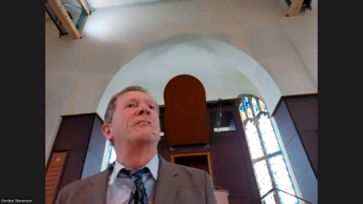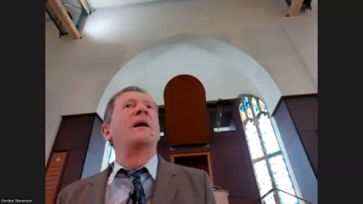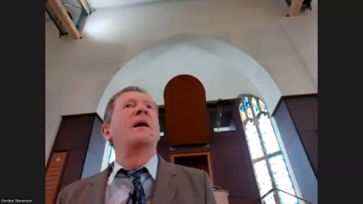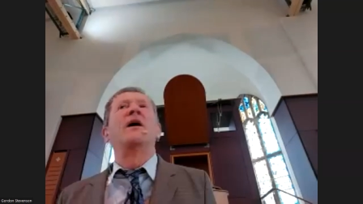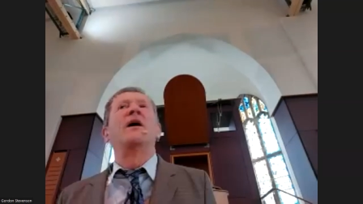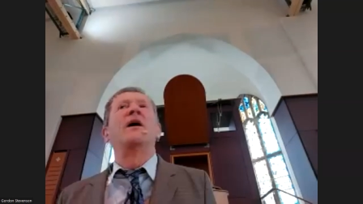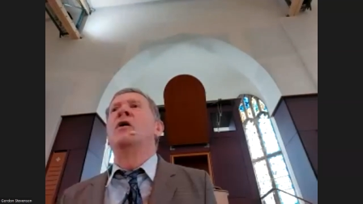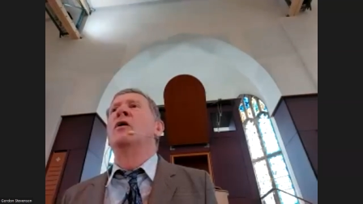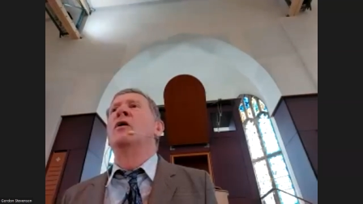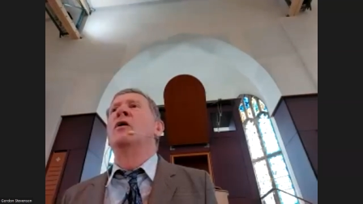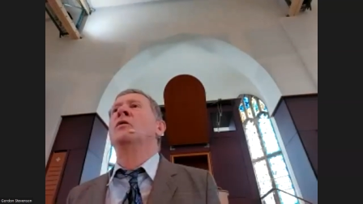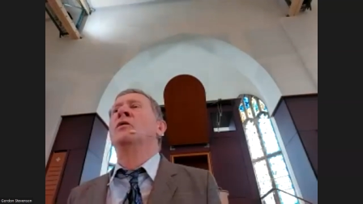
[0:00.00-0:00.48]
my
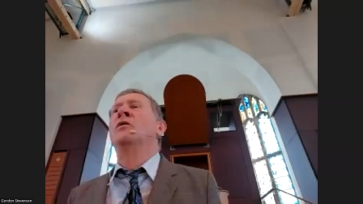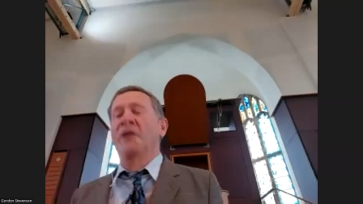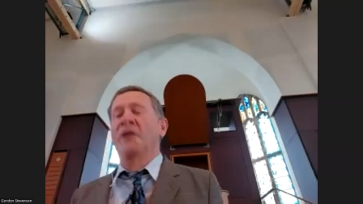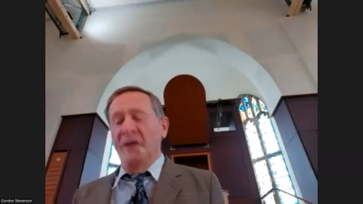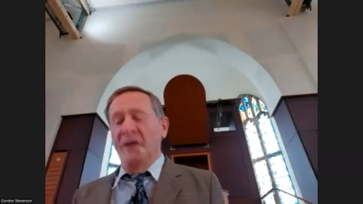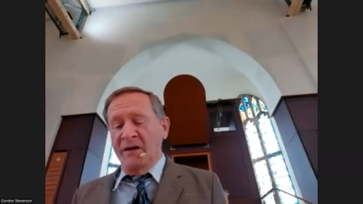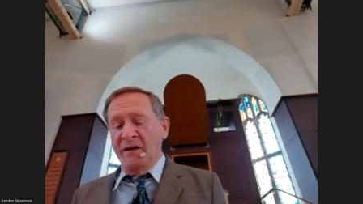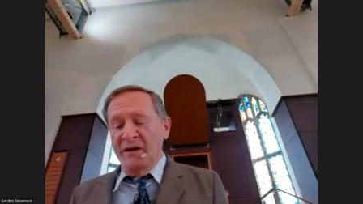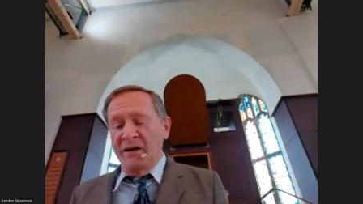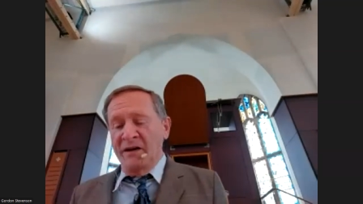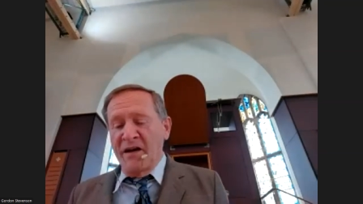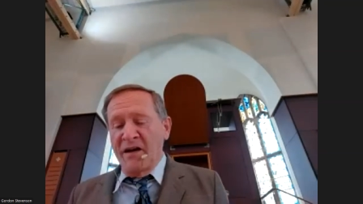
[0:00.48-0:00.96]
old
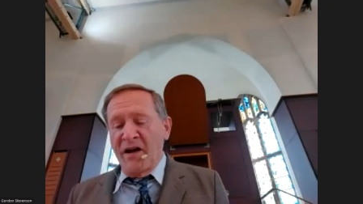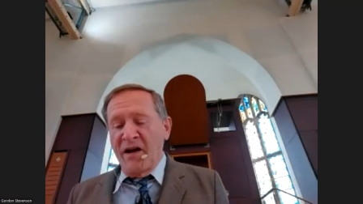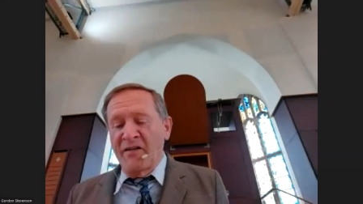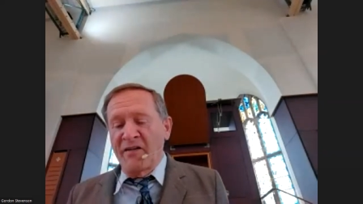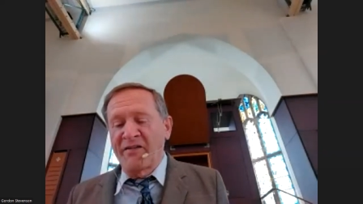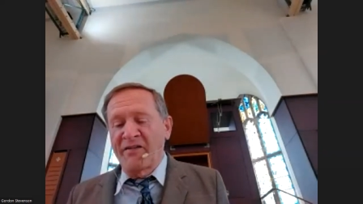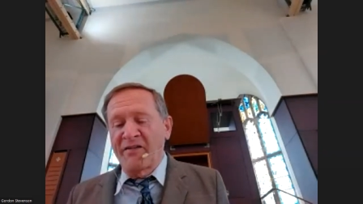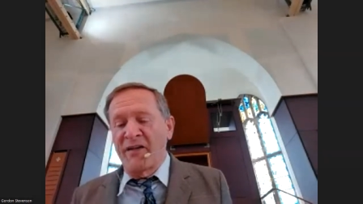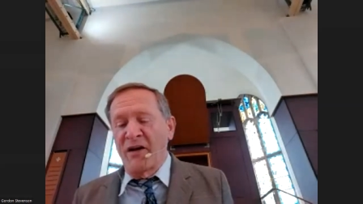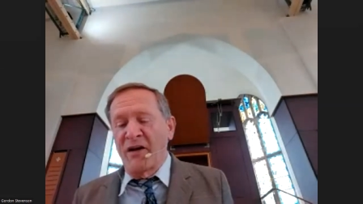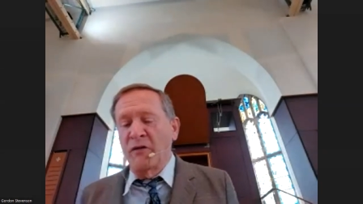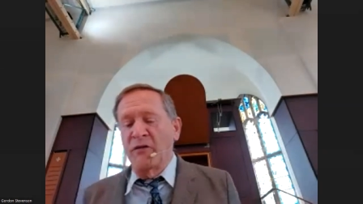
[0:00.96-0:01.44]

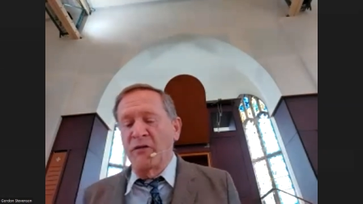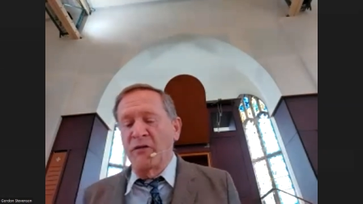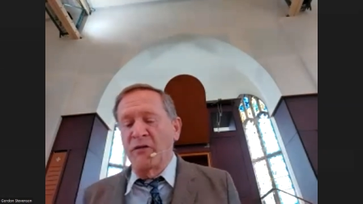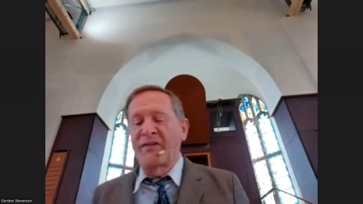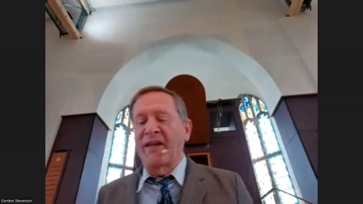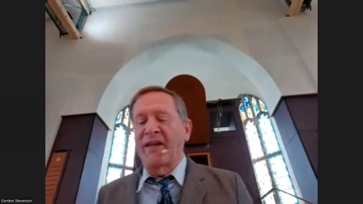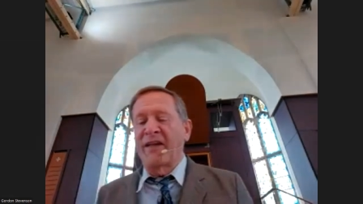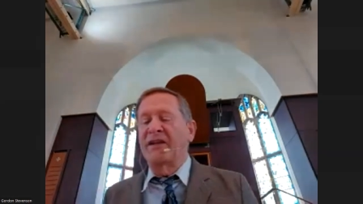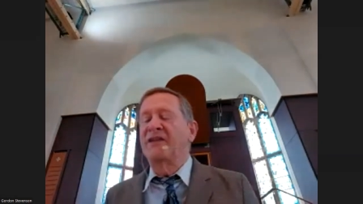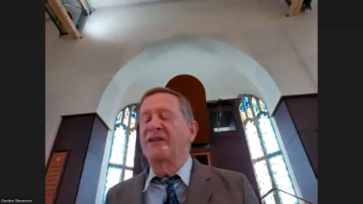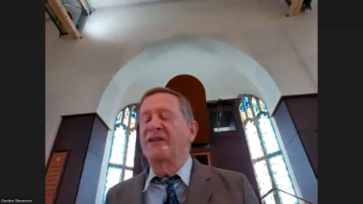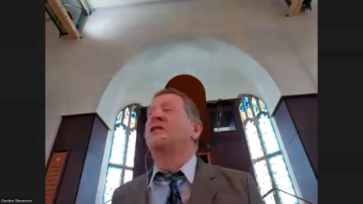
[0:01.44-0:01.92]
self
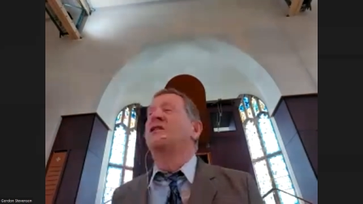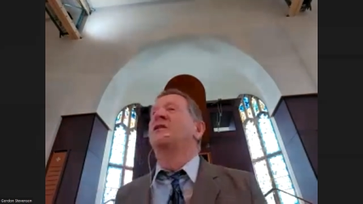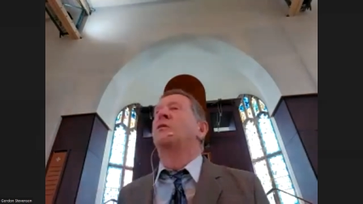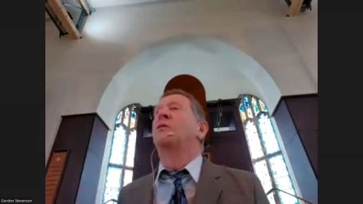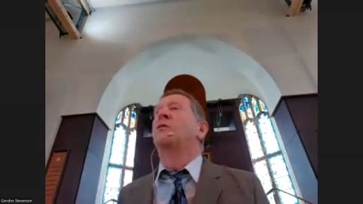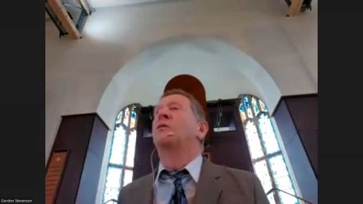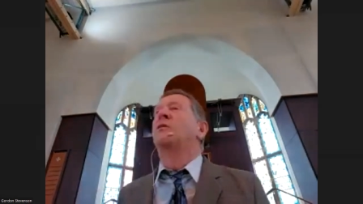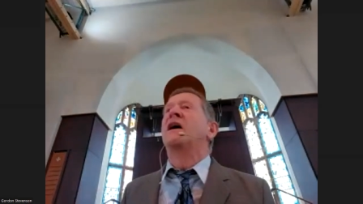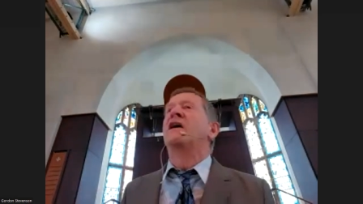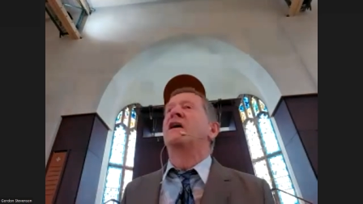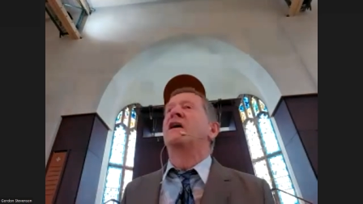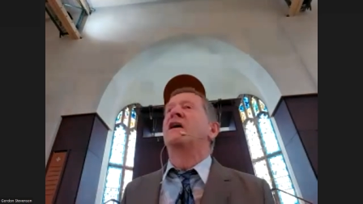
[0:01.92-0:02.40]
centered
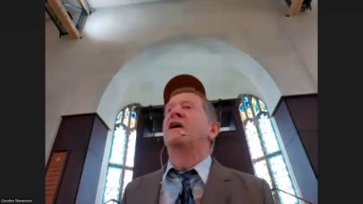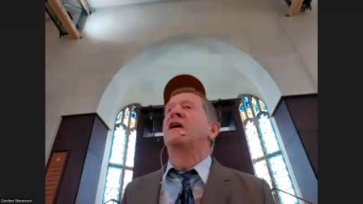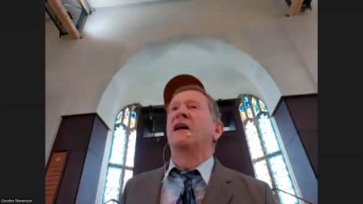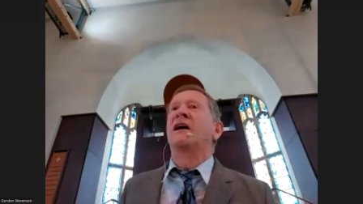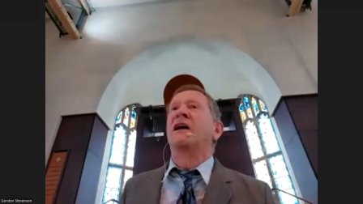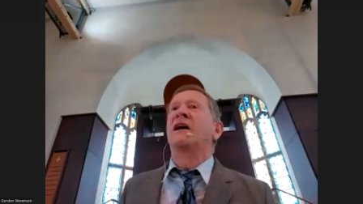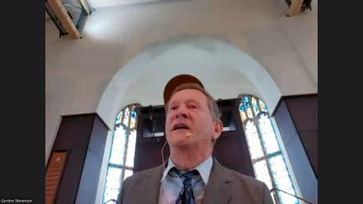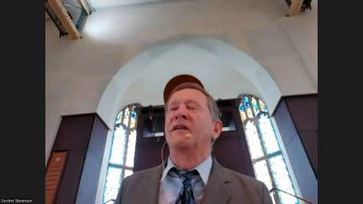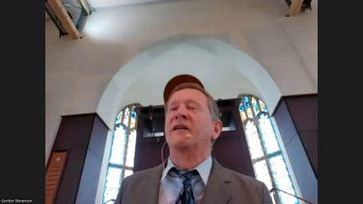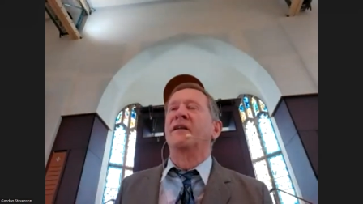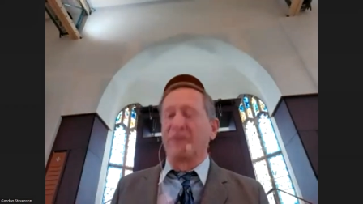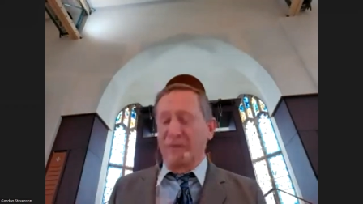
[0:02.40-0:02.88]
way of
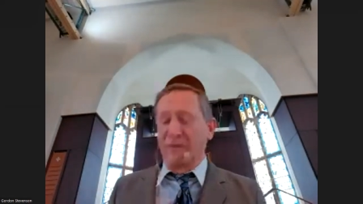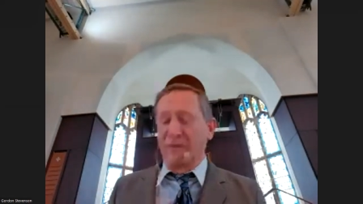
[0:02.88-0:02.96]
life.